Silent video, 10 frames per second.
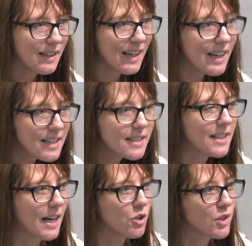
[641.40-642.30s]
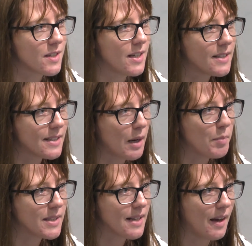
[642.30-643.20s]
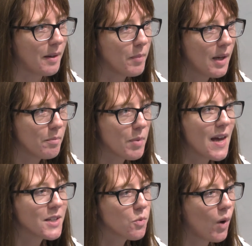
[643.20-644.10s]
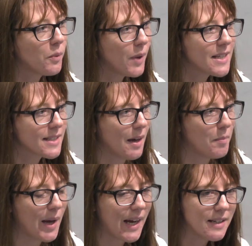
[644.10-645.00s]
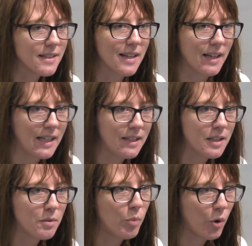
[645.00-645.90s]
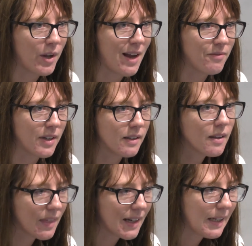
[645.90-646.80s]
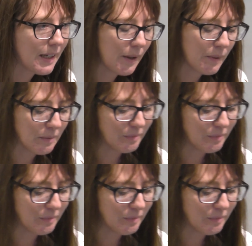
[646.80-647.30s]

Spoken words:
It is a dangerous and unstable time, but that's why we as campaigners are needed more than ever. Thank you.